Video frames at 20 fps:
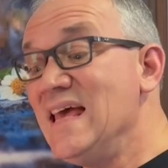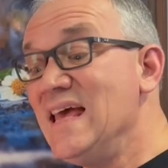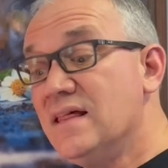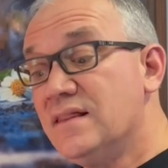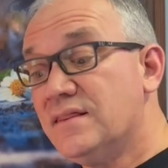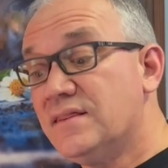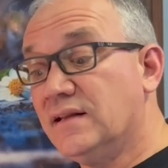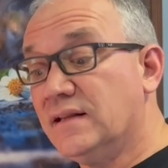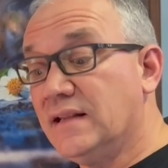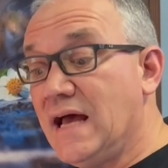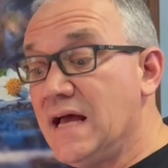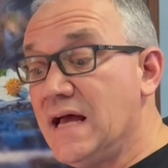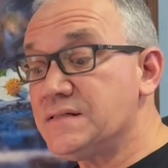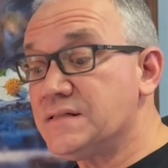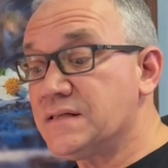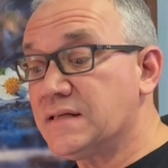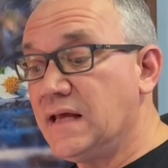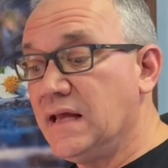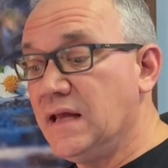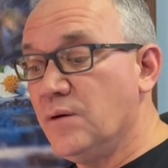the
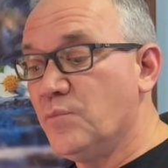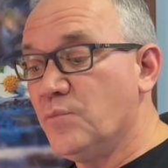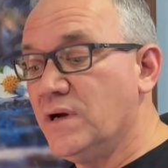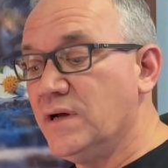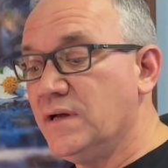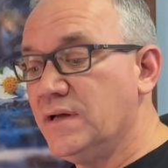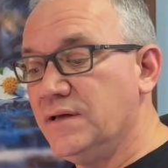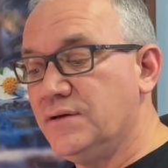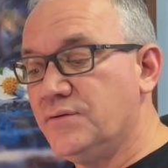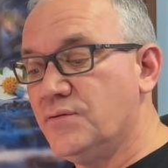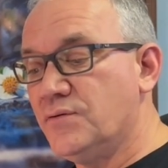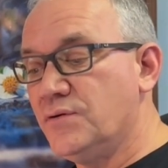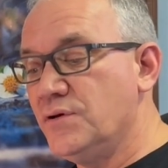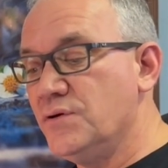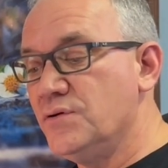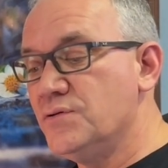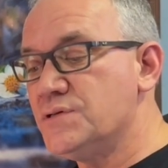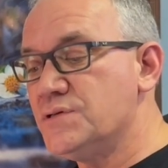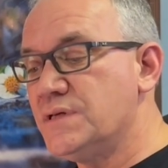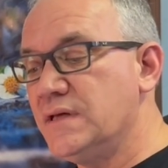last camera
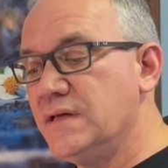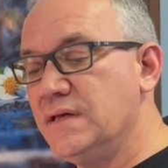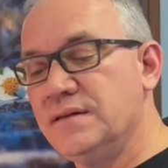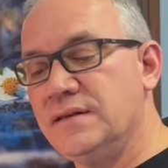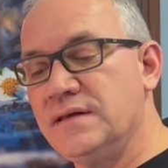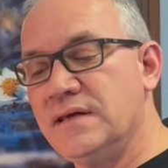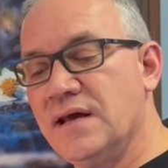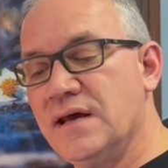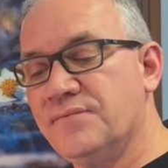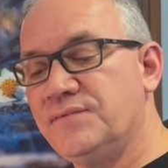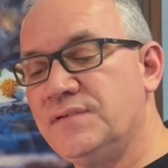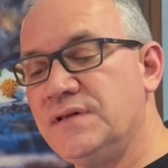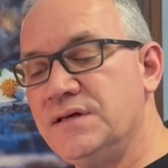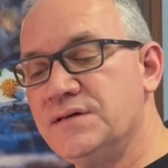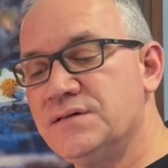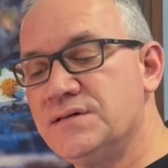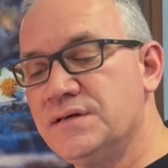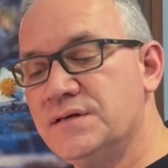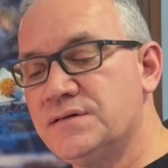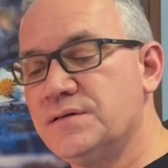introduced in the FD
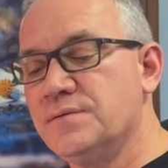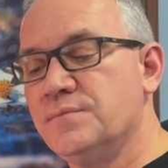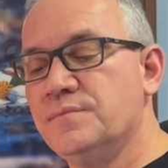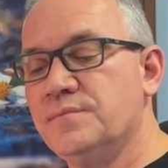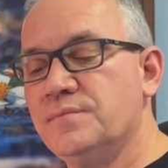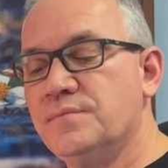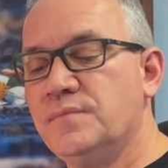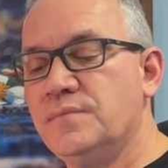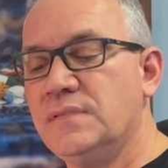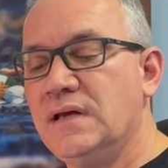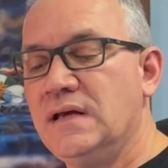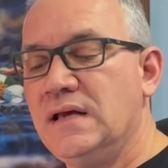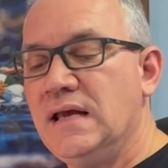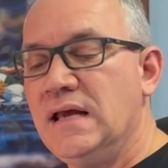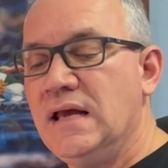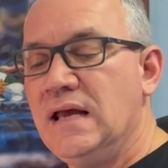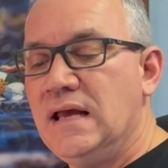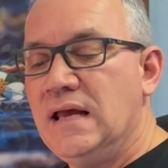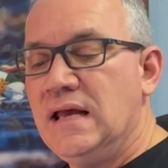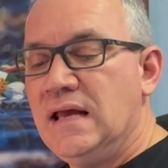system,
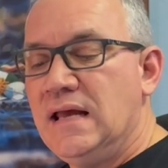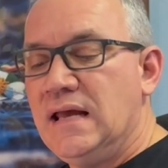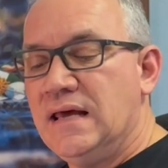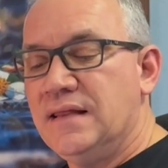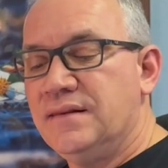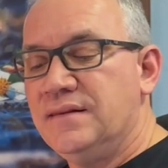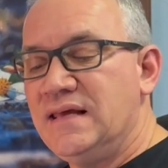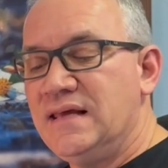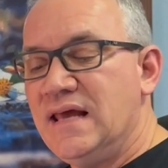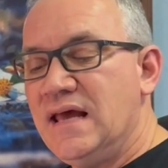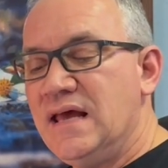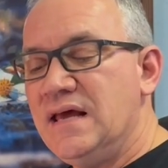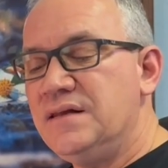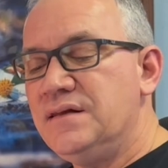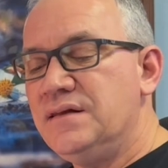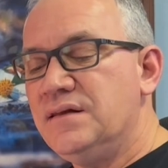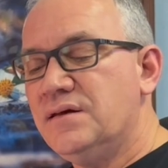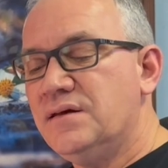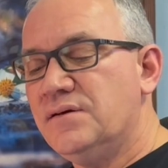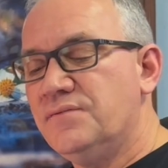and the
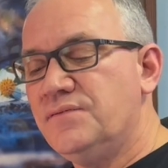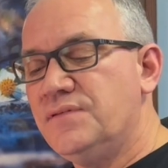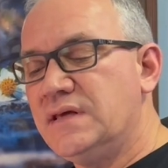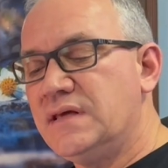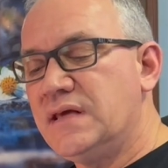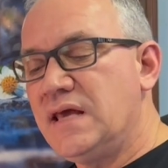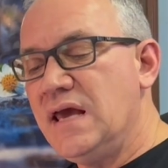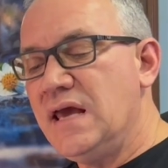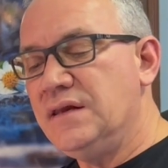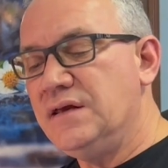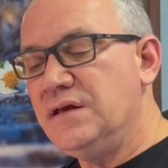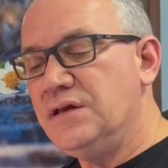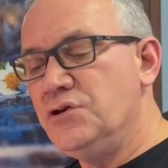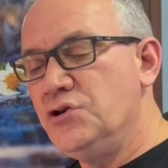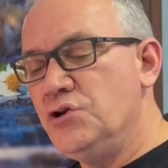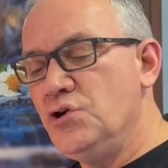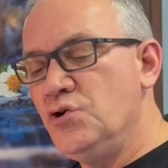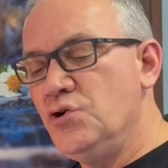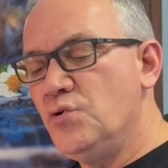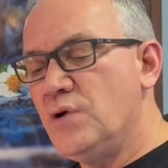end of the
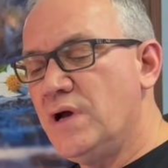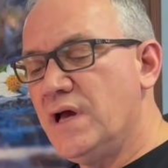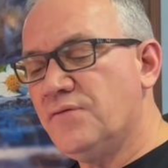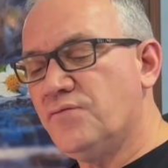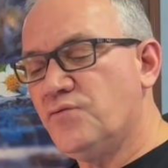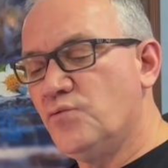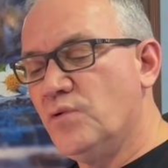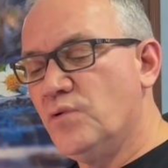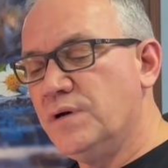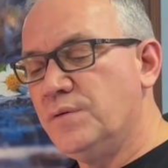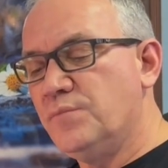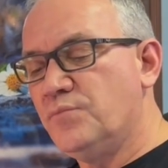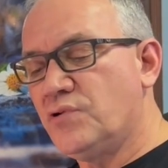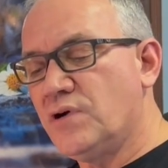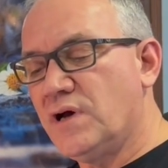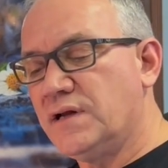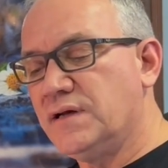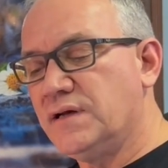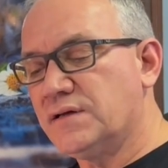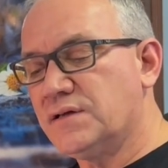Canon new F1
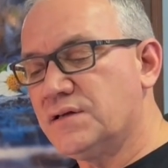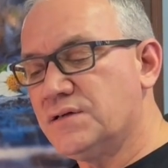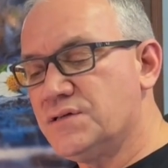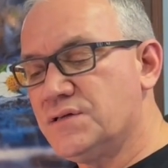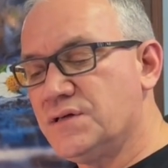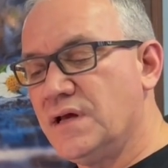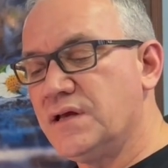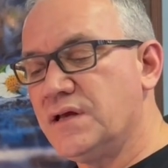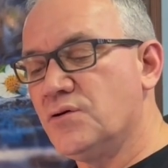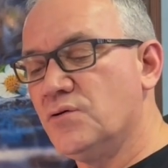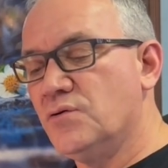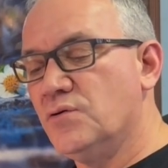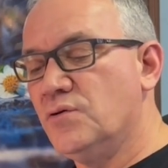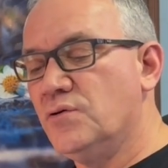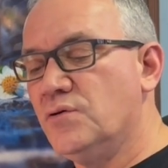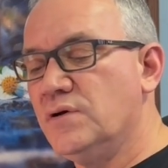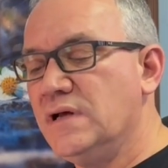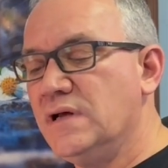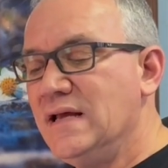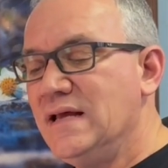product
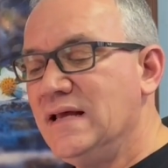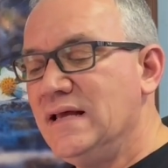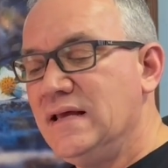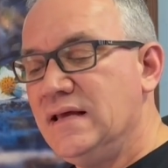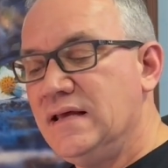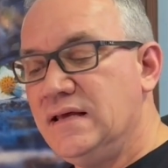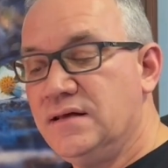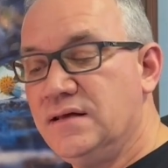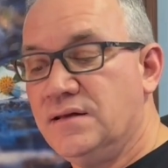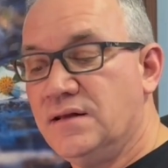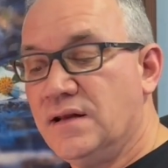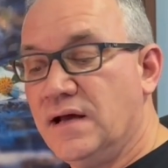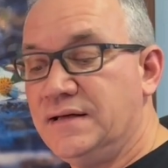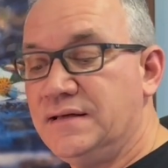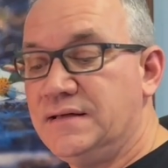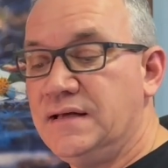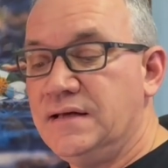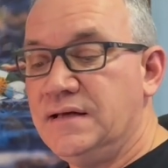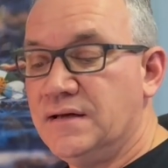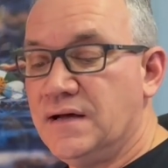cycle in
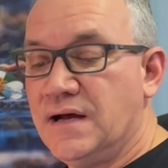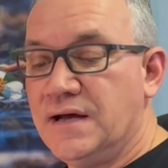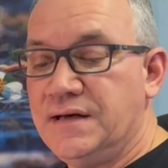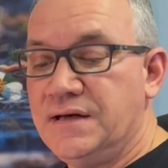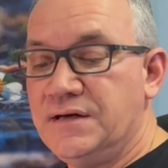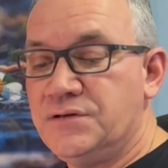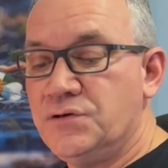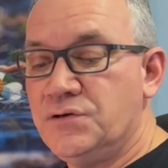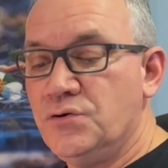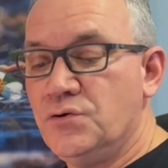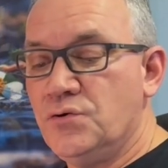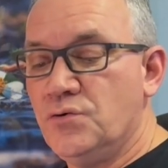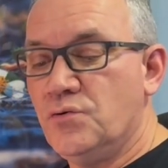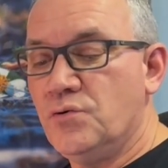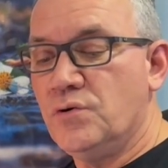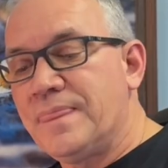1992.